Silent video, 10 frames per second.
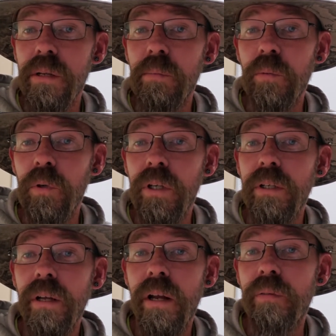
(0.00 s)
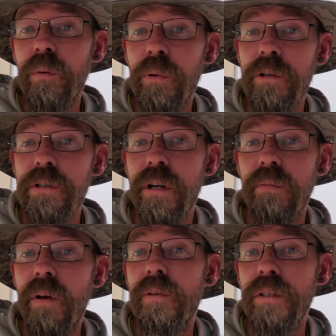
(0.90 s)
Number one, every person
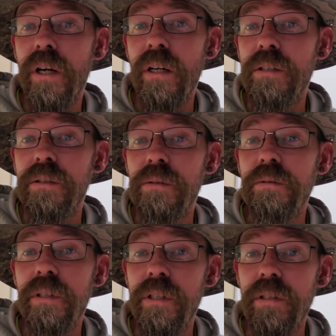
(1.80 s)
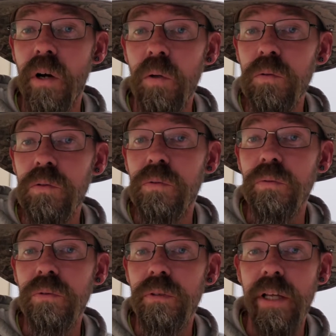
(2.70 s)
I've ever talked to that has owned
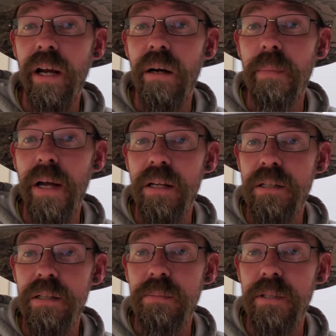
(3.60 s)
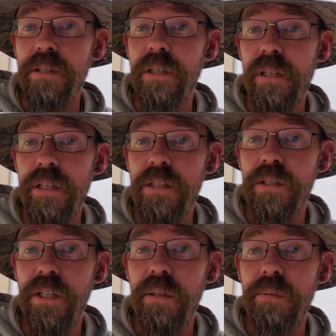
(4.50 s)
the airbag suspension in these
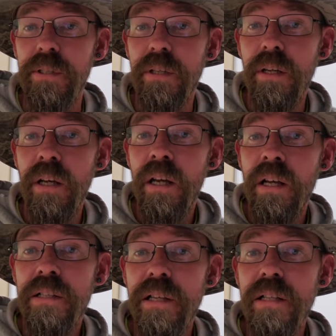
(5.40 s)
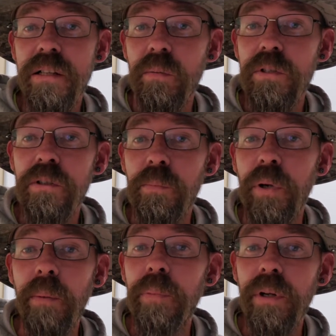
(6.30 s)
Jeeps says that once you
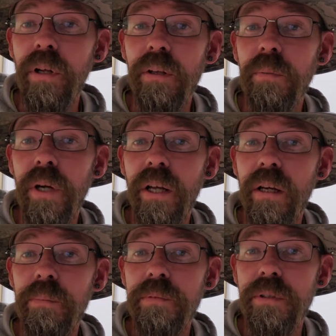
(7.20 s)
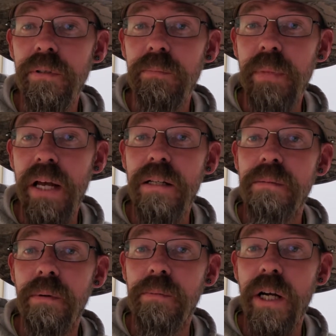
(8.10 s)
pump it all the way up to
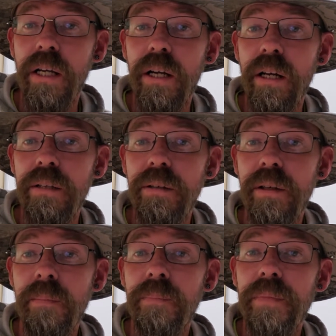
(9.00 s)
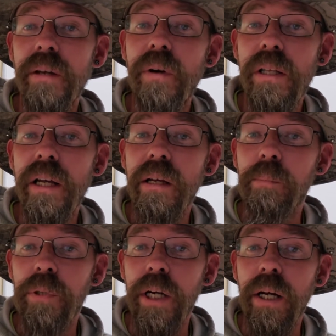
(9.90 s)
maximum ride height, they ride like a
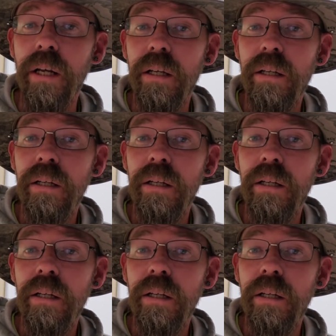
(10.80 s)
brick.